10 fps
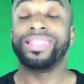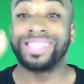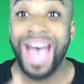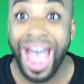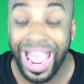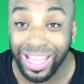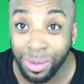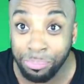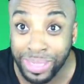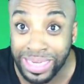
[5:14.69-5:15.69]

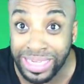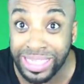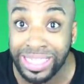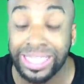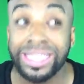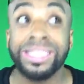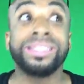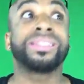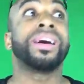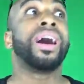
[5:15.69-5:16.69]

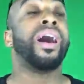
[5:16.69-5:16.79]
diabetes,